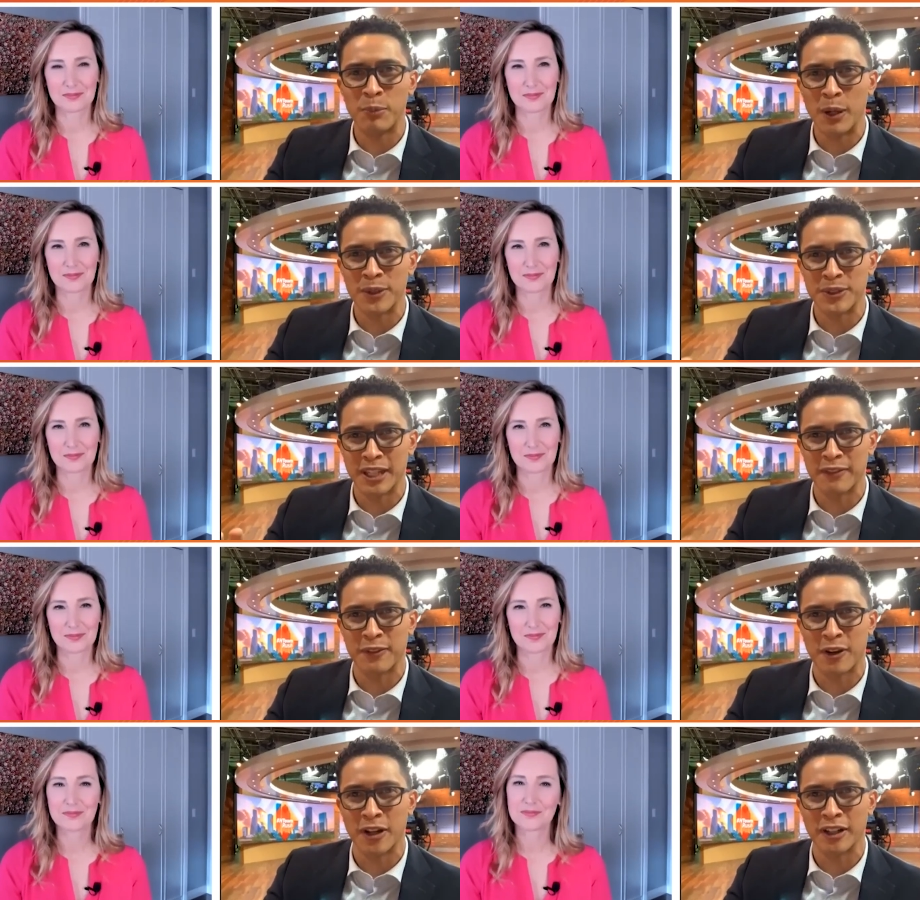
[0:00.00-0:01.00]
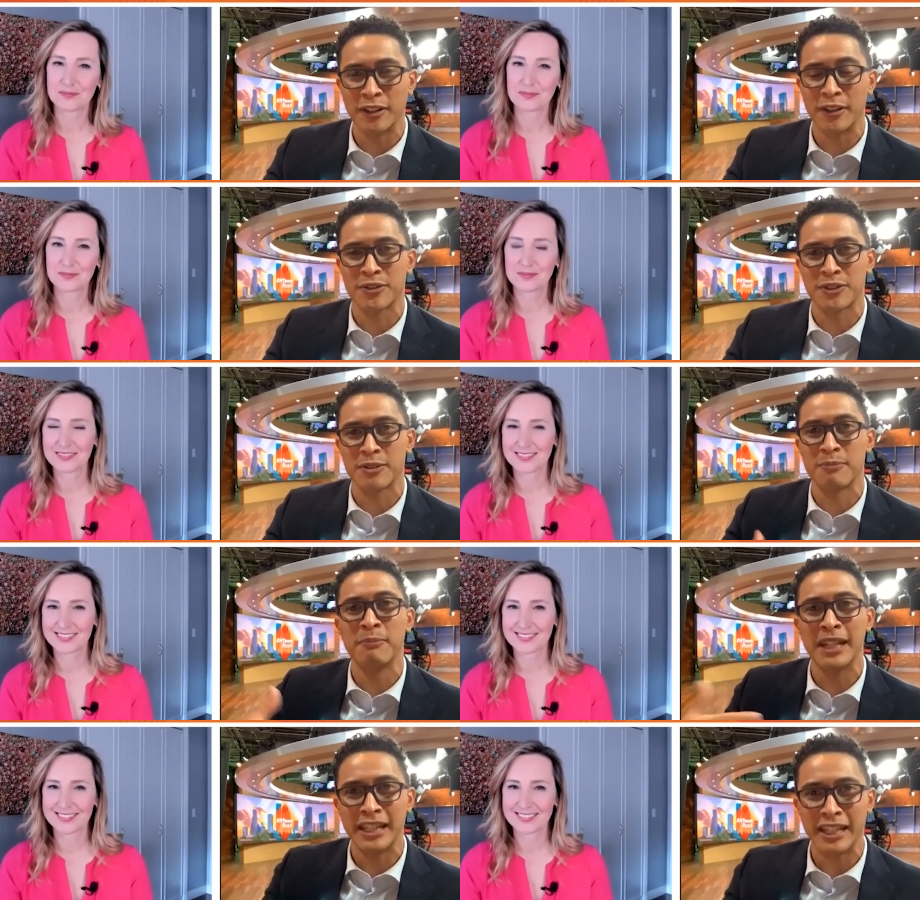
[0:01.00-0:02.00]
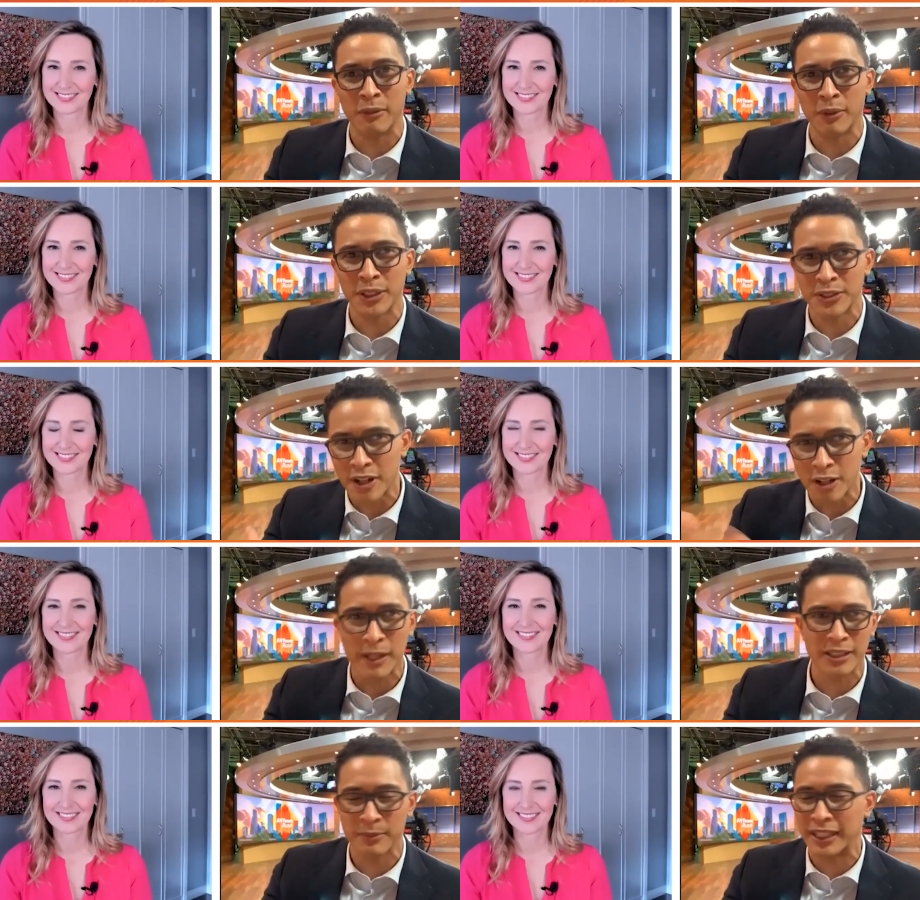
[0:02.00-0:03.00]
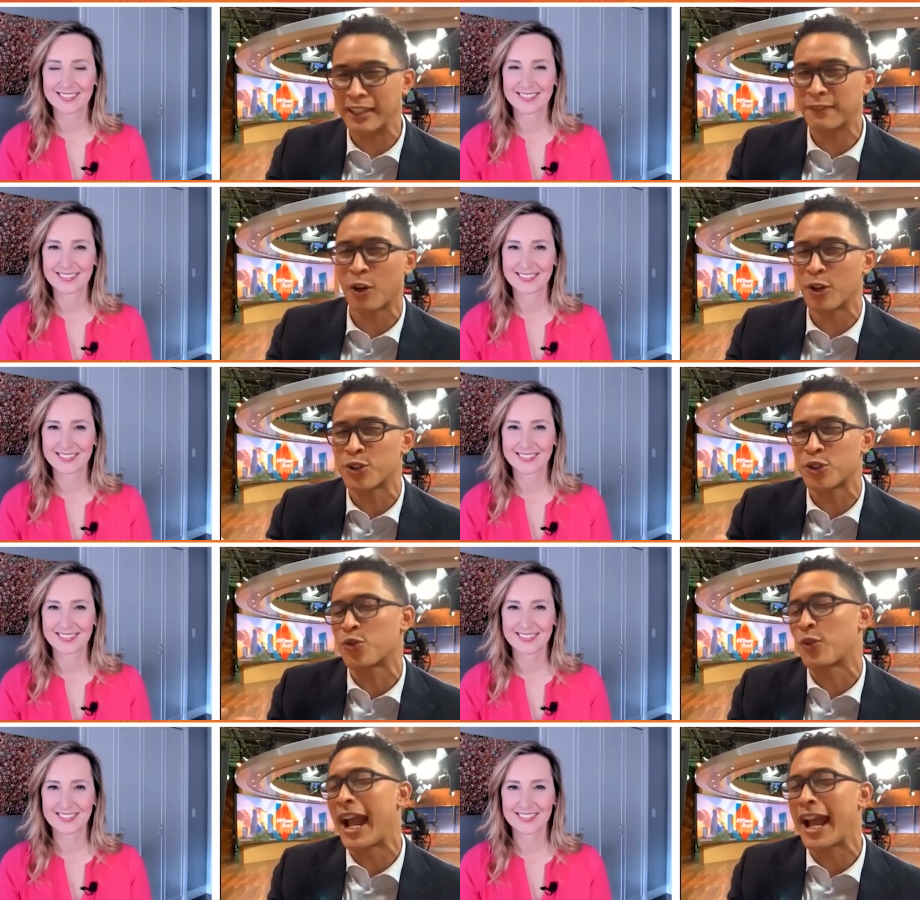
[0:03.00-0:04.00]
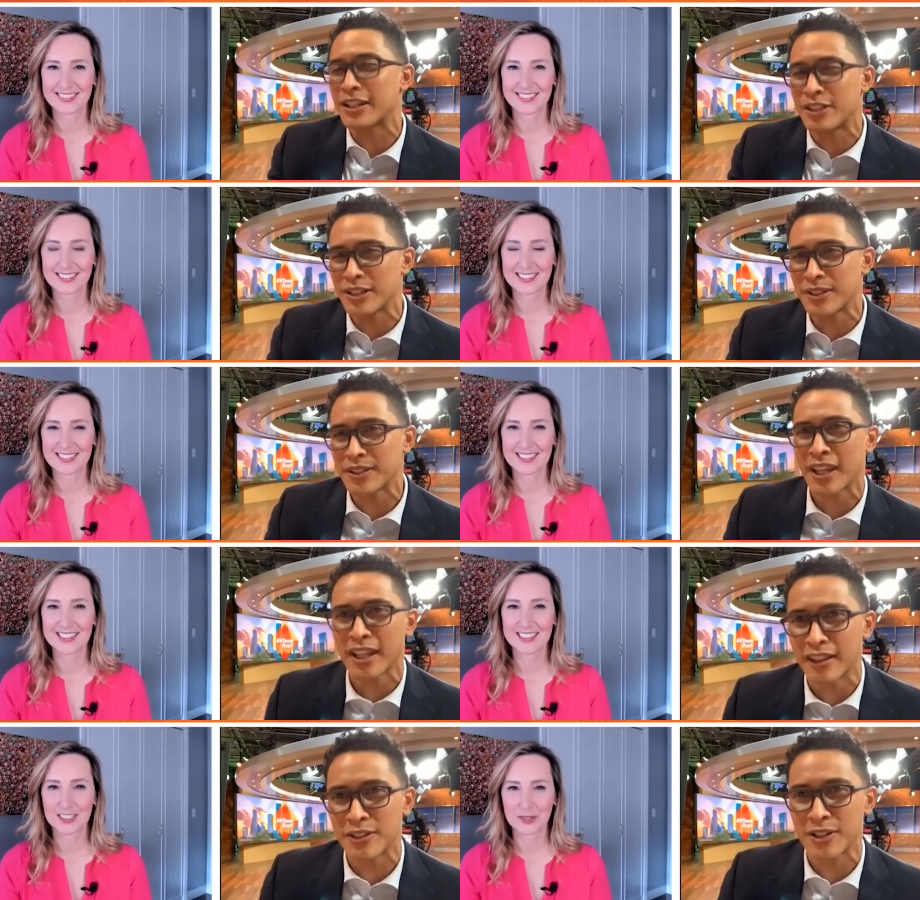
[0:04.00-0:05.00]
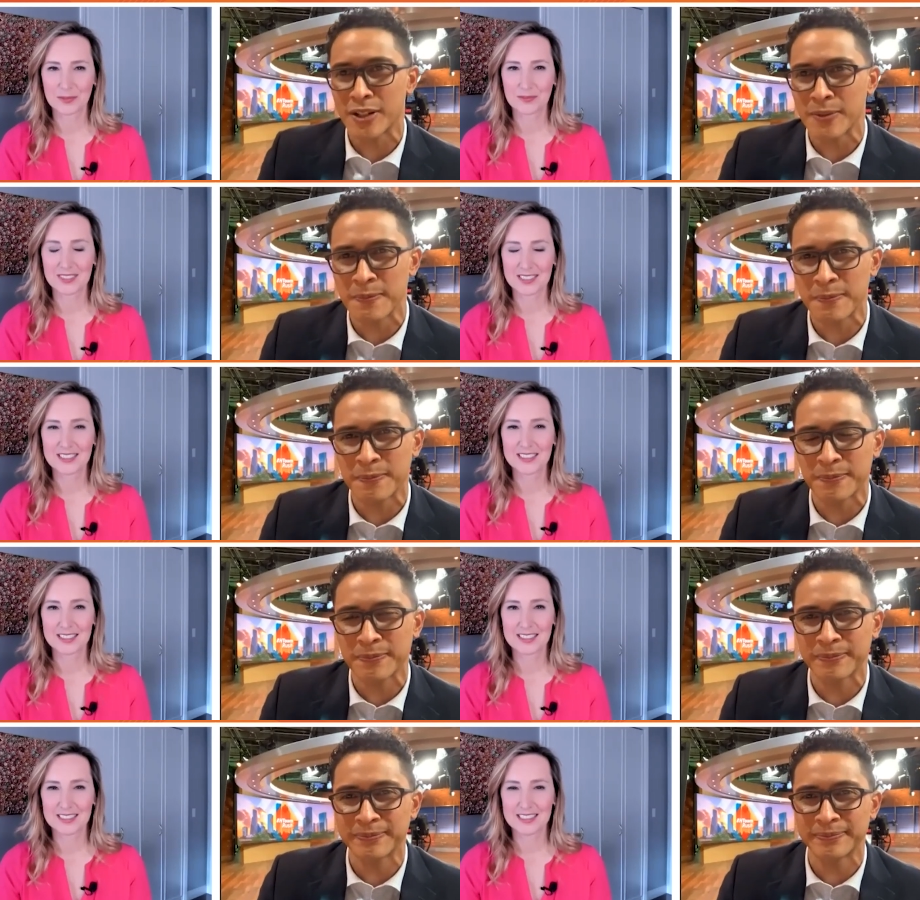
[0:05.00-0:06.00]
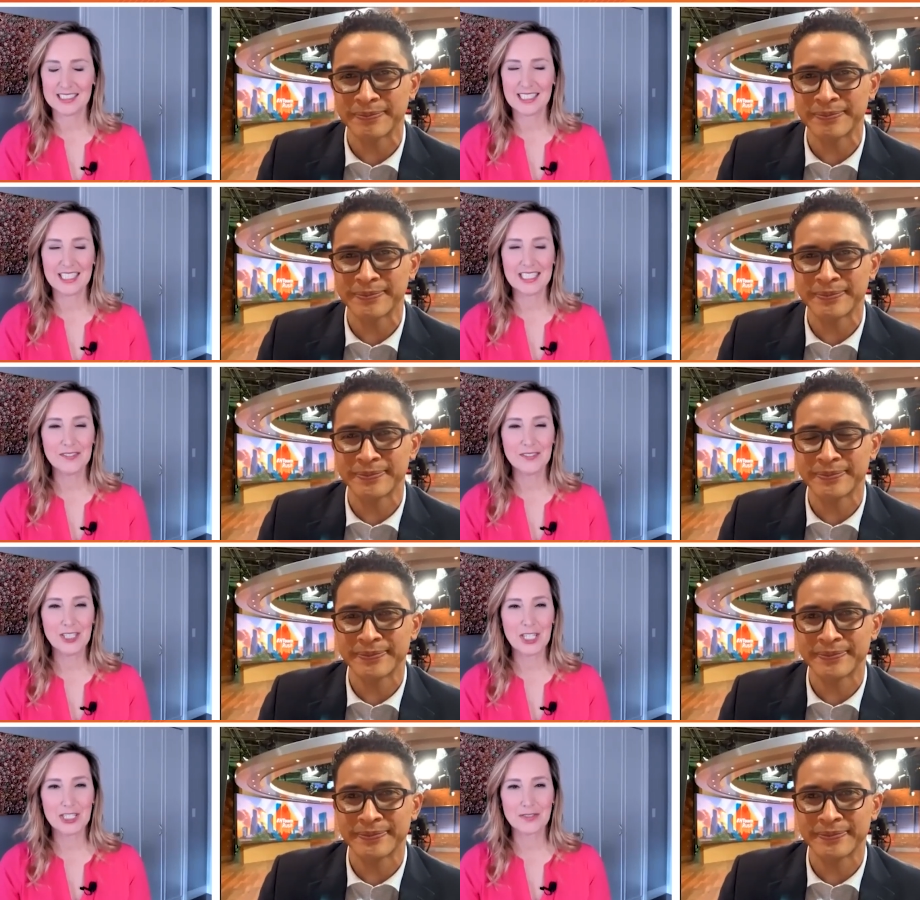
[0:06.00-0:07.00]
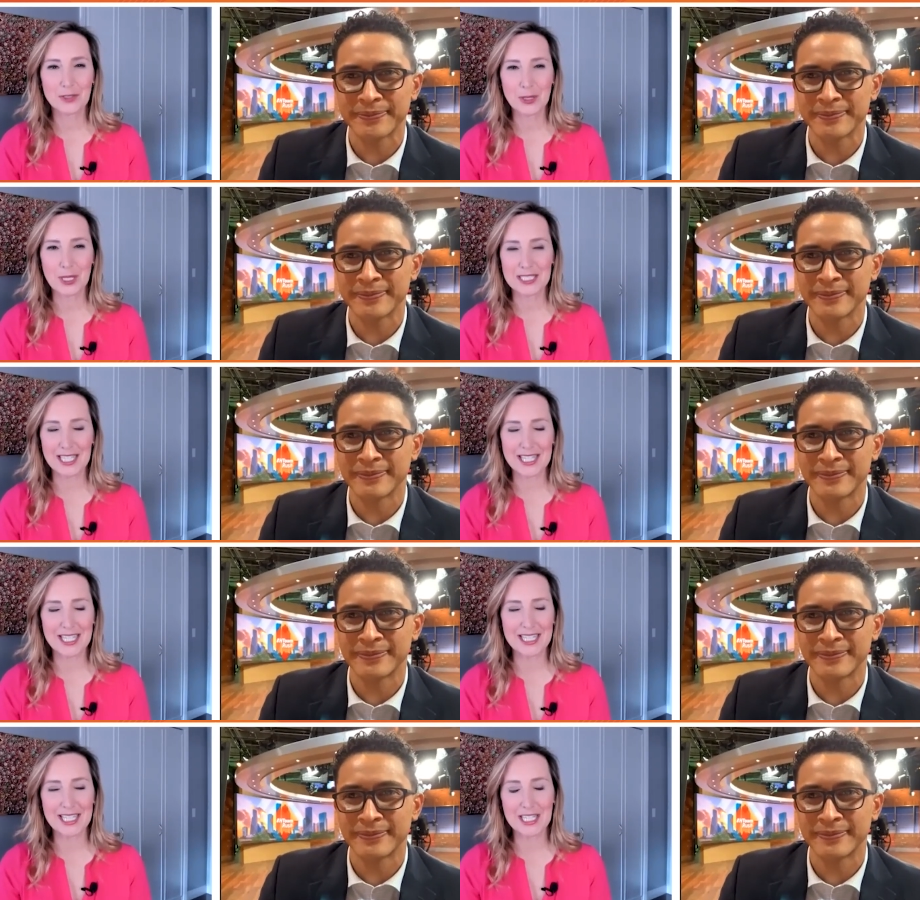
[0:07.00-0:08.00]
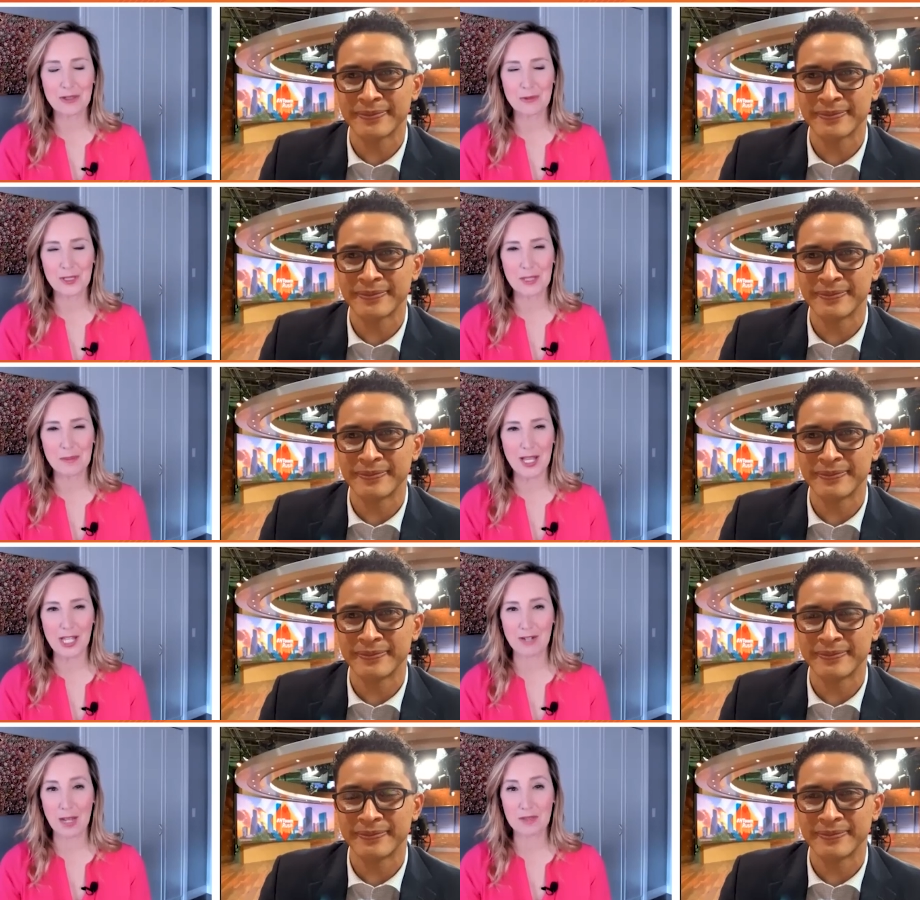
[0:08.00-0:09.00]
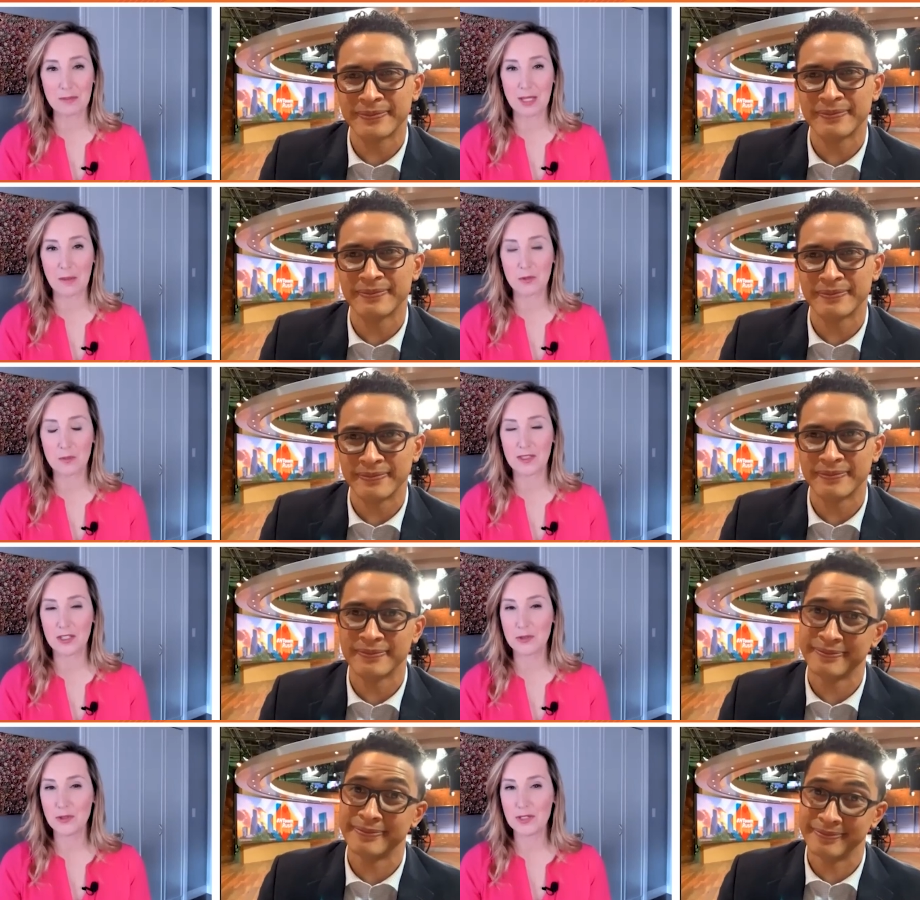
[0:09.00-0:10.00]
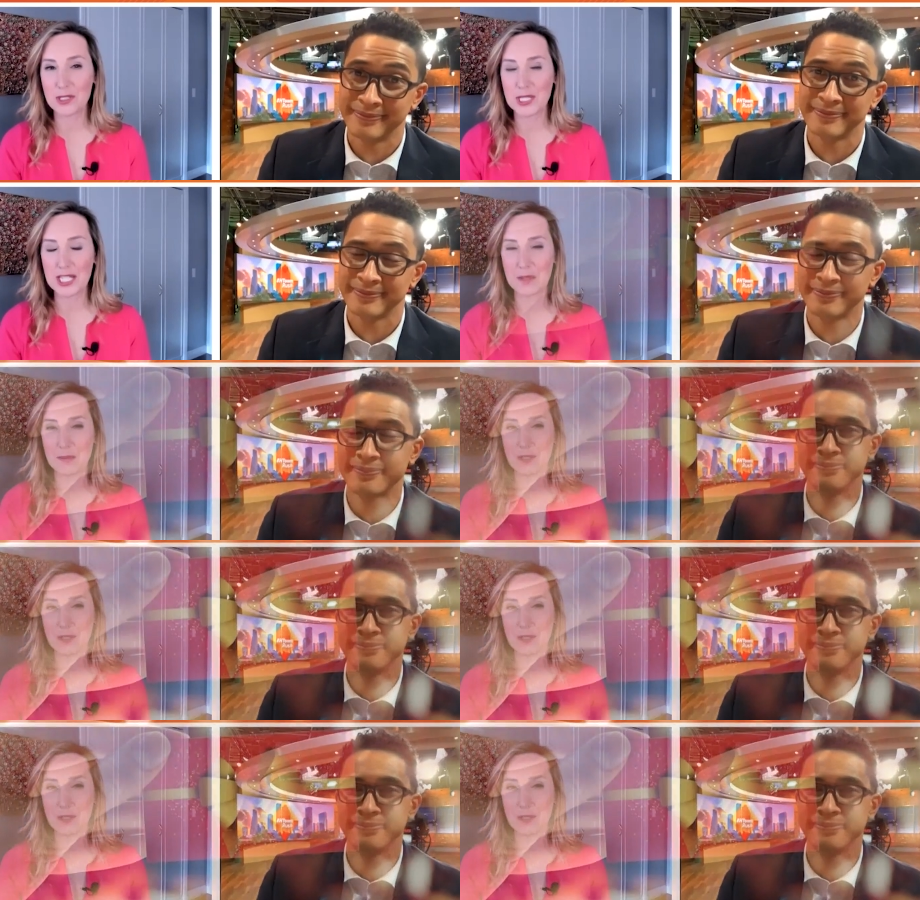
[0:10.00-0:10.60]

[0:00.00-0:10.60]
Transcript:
Speaker 1: bonus gift card and there's some meaning. Can you talk about some of the gift card strategies this year?
Speaker 2: Yeah, gift cards, of course. I think they get a really bad rap sometimes, but the truth is they can be